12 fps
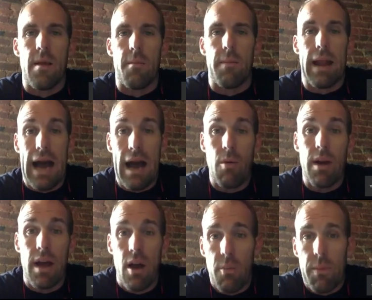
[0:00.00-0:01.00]
But I want to
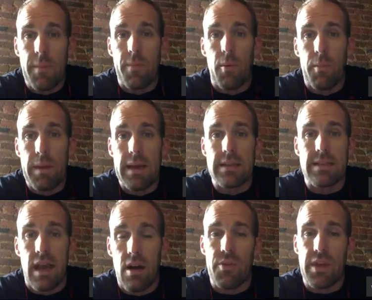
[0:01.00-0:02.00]
help people be as
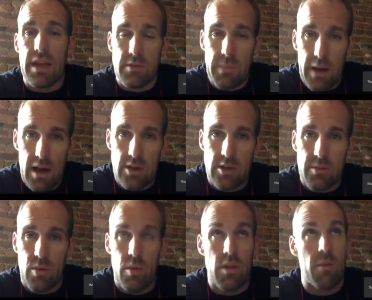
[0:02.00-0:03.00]
healthy as
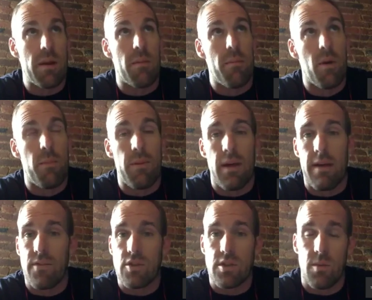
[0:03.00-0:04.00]
possible, whether it be a meal plan
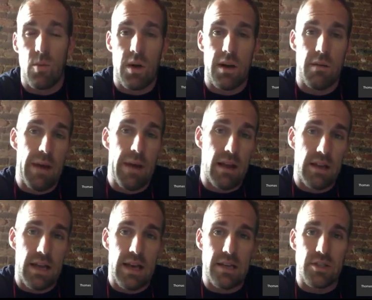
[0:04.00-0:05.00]
for someone in
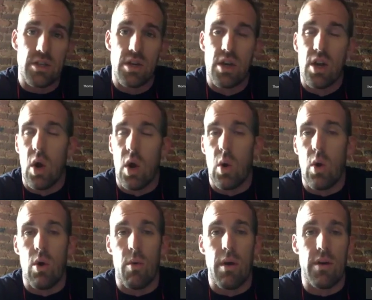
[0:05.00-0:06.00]
Bangladesh
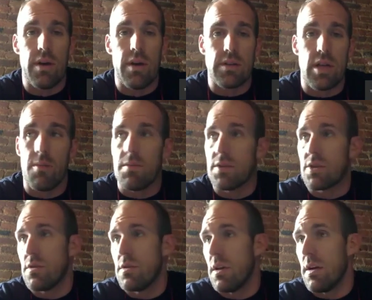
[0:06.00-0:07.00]
or whether it's help
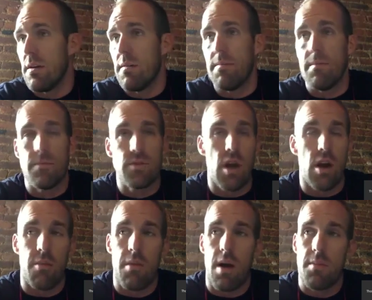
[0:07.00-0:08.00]
the
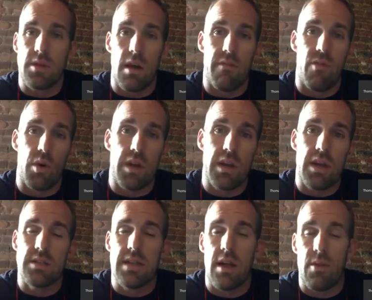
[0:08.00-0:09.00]
soccer mom that's got 4
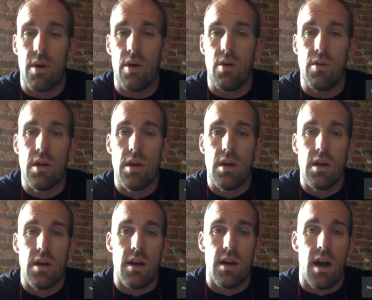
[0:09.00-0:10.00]
kids down the road
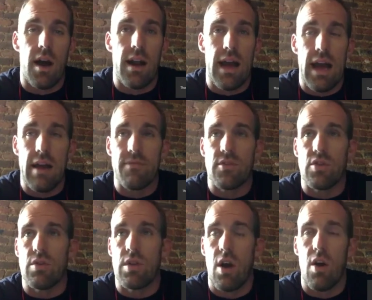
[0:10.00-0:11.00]
not have to
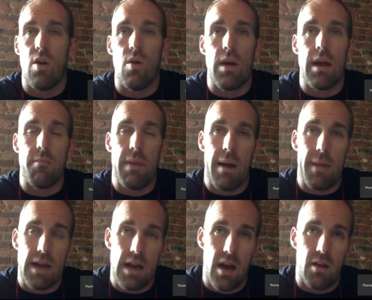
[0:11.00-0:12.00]
go and buy
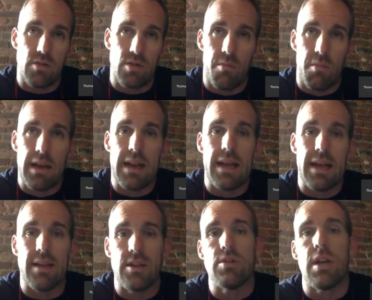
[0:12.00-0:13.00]
McDonald's on Monday and
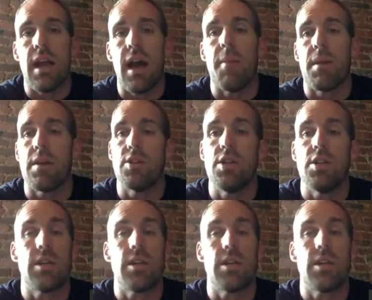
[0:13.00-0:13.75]
Tuesday night because she's